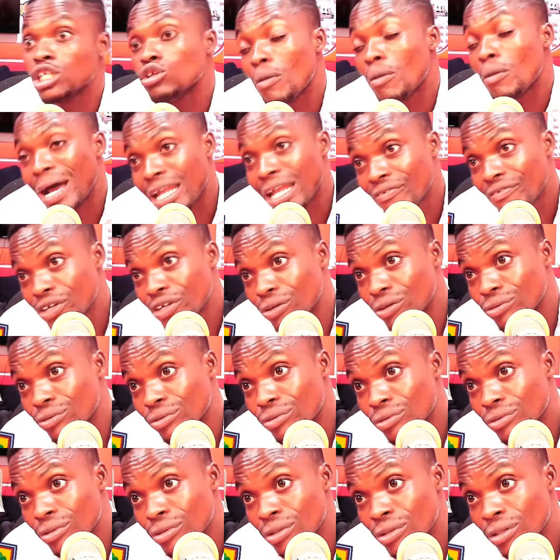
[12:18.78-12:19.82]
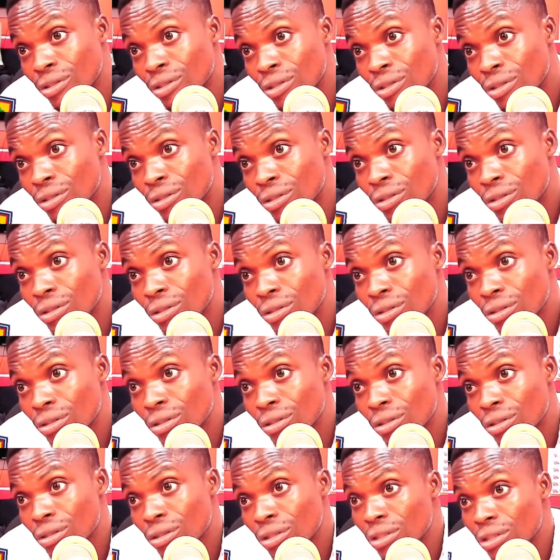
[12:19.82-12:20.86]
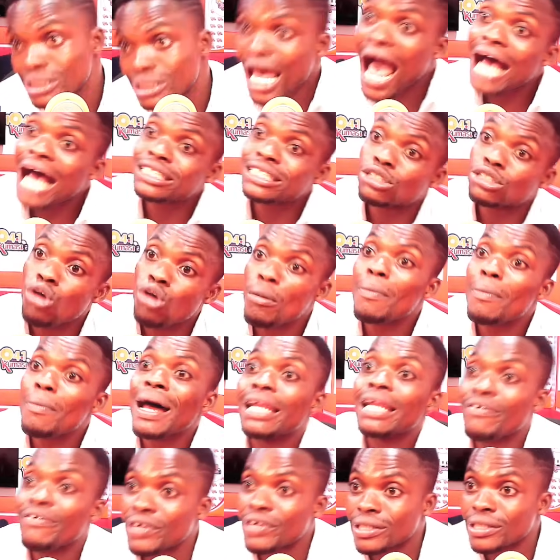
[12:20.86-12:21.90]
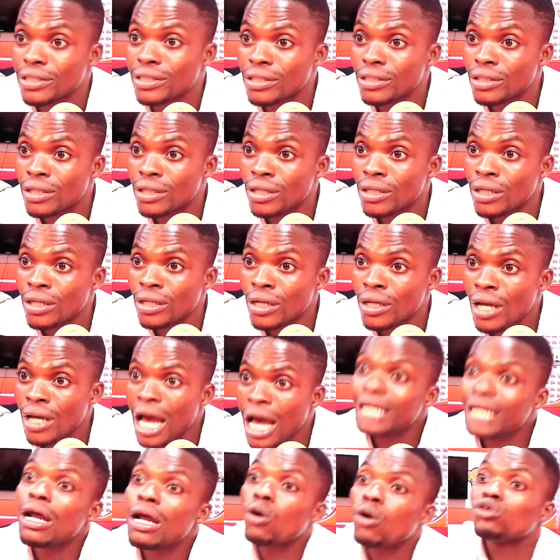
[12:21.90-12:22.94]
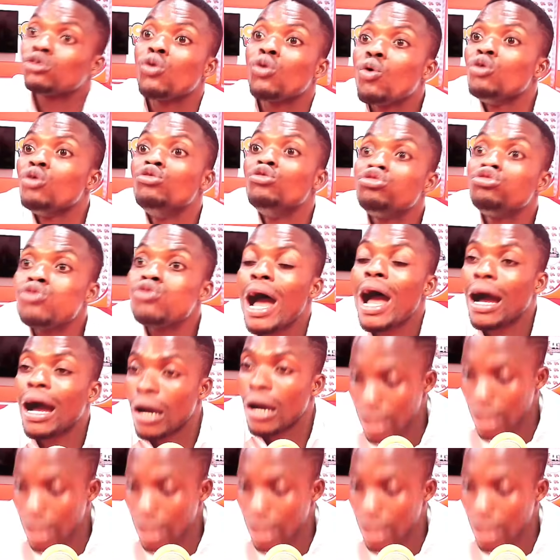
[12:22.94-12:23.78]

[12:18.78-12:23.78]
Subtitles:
number 11. Sir has to show about 11. And I got to call you, sir.